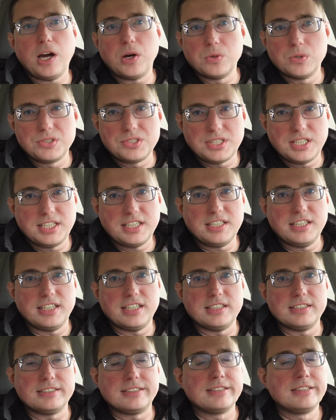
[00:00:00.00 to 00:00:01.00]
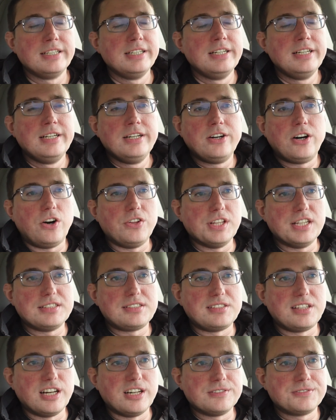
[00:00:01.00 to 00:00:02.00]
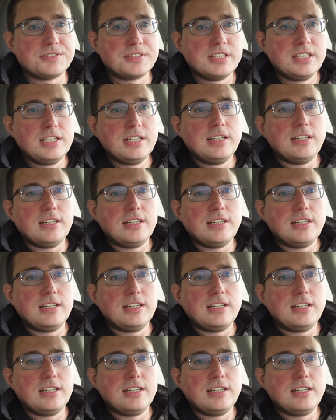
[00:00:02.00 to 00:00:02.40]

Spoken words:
hours in and all that stuff,